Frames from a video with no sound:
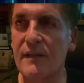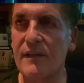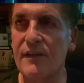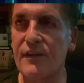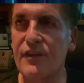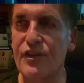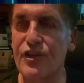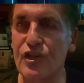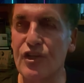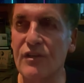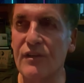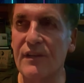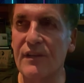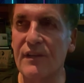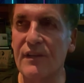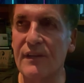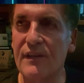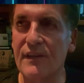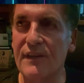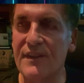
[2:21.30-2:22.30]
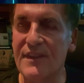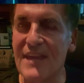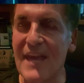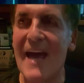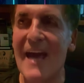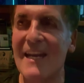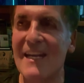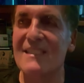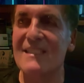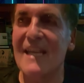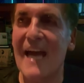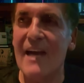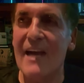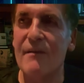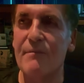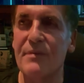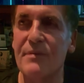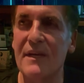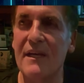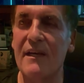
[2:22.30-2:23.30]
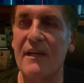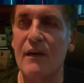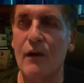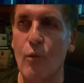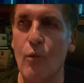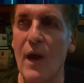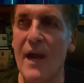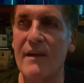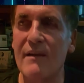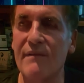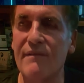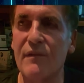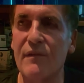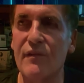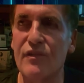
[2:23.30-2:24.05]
there that has got to be a way to,